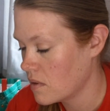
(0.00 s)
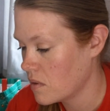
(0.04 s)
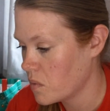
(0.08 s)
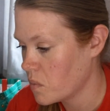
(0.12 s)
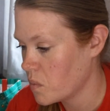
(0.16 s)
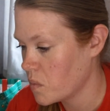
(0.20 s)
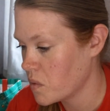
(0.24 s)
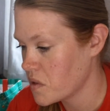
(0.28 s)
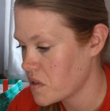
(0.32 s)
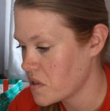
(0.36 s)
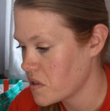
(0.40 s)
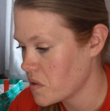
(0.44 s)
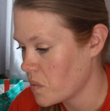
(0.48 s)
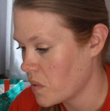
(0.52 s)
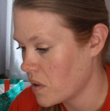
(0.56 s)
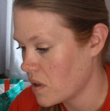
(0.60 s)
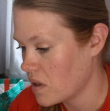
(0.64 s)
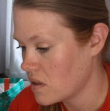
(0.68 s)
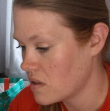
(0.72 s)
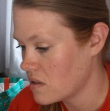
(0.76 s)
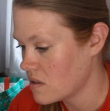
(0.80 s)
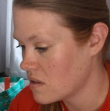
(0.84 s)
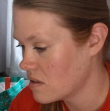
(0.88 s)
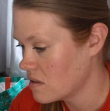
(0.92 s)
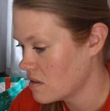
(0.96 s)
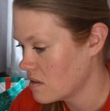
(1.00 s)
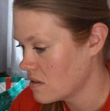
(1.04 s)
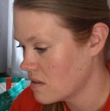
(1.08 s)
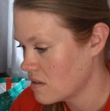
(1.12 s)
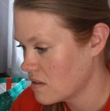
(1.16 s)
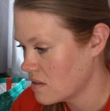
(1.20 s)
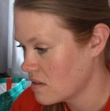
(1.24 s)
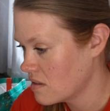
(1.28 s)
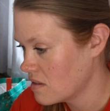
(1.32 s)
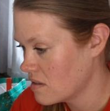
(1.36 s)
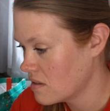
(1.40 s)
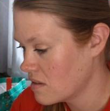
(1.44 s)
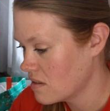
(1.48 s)
what's the word,
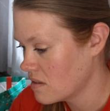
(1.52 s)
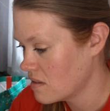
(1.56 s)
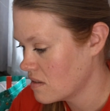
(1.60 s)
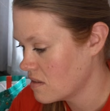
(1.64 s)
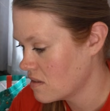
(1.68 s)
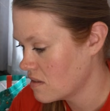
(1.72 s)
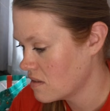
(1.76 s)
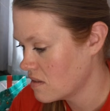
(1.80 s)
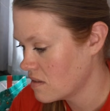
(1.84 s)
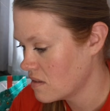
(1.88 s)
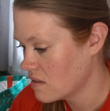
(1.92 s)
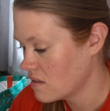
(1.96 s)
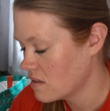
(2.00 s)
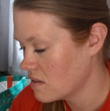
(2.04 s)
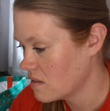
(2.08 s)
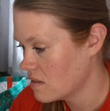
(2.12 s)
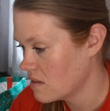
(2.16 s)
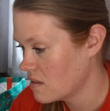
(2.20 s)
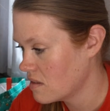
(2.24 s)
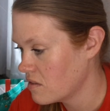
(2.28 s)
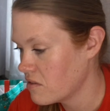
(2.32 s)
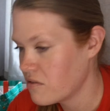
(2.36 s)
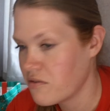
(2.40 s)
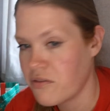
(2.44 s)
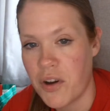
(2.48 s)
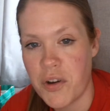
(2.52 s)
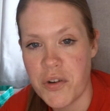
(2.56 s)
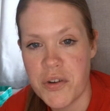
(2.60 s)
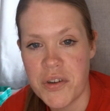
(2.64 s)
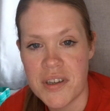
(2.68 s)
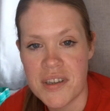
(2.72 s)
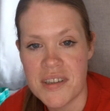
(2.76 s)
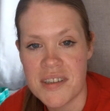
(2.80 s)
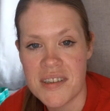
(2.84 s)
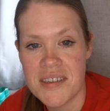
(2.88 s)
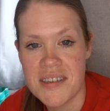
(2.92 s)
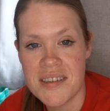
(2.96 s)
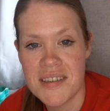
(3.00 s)

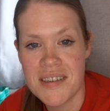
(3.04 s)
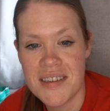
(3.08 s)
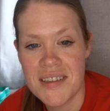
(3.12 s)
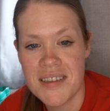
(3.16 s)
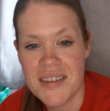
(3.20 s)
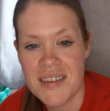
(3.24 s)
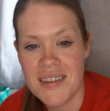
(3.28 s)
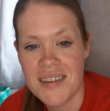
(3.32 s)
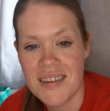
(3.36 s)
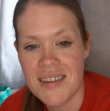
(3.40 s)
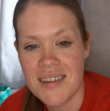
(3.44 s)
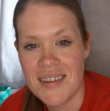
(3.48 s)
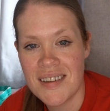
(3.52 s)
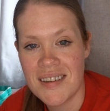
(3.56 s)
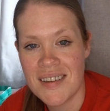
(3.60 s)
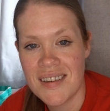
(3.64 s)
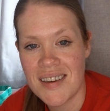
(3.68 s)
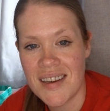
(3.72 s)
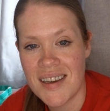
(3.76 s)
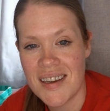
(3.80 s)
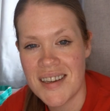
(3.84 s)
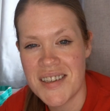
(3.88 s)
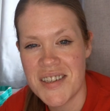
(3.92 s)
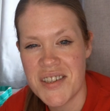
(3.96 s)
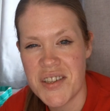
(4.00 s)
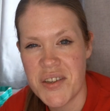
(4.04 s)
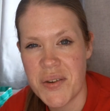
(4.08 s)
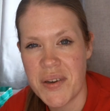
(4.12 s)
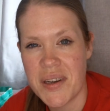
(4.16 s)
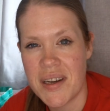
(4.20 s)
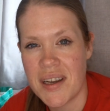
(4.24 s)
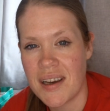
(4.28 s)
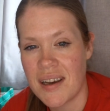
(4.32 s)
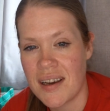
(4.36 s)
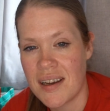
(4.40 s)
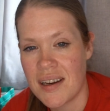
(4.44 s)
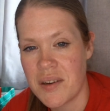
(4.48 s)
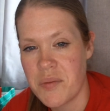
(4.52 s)
focused in doing
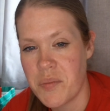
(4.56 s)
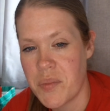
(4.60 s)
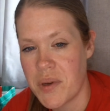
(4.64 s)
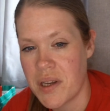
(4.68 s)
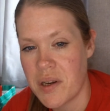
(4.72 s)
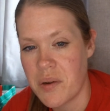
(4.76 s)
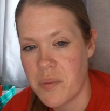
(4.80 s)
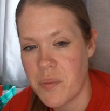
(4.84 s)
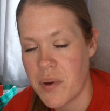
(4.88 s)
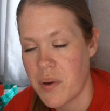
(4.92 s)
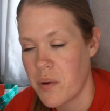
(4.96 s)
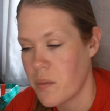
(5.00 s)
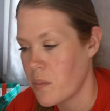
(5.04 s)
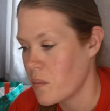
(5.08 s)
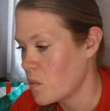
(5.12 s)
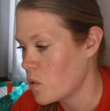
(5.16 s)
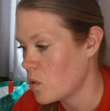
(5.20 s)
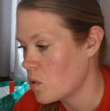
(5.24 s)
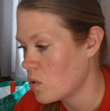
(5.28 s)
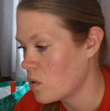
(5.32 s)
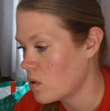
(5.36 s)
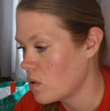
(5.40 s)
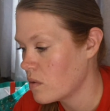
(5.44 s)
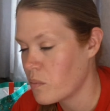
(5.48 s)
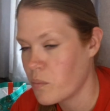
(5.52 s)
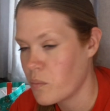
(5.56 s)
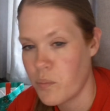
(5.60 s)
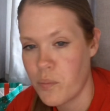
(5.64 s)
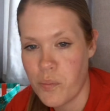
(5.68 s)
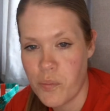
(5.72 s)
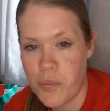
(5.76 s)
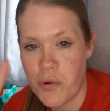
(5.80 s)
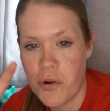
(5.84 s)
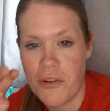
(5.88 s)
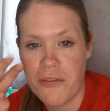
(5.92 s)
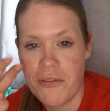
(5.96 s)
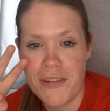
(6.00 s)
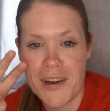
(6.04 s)
it, and being a bit more
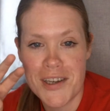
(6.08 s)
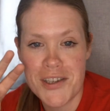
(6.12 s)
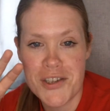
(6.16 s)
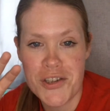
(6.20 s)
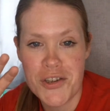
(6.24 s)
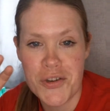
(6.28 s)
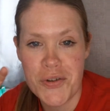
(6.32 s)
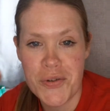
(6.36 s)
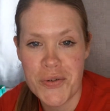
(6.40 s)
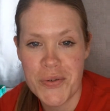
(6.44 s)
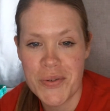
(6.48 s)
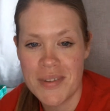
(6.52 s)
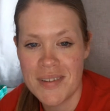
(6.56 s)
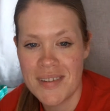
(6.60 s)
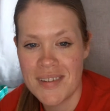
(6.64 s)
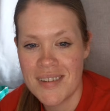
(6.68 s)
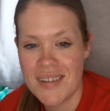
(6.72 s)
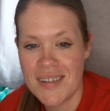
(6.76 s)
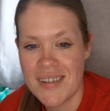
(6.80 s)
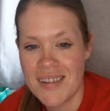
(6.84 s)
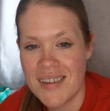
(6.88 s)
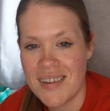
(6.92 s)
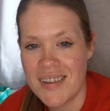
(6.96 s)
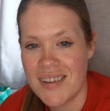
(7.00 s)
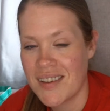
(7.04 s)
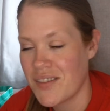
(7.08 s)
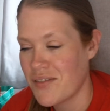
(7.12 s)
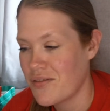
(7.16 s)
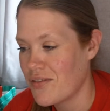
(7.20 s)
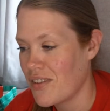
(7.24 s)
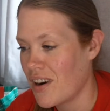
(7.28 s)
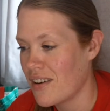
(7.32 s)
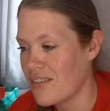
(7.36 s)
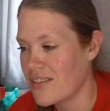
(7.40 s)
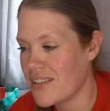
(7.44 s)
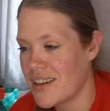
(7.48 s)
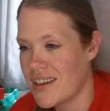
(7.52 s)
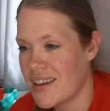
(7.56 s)
professional
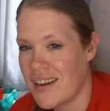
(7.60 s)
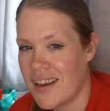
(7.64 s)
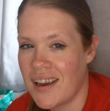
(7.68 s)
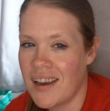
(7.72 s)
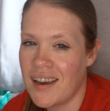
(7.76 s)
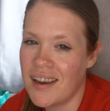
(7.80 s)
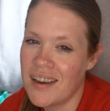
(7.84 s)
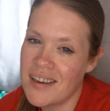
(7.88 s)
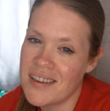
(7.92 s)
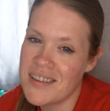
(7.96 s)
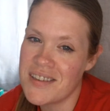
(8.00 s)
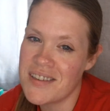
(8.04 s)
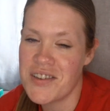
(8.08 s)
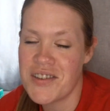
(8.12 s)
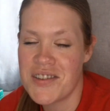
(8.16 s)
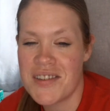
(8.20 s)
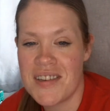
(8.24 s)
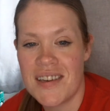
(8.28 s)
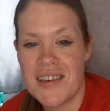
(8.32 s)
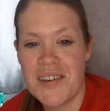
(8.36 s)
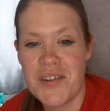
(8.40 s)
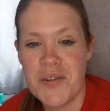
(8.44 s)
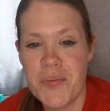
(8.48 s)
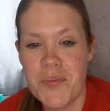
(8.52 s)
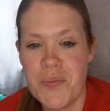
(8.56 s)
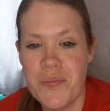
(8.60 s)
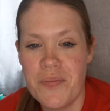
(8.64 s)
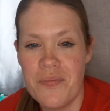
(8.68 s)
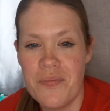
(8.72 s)
rather than, hey, it's just a little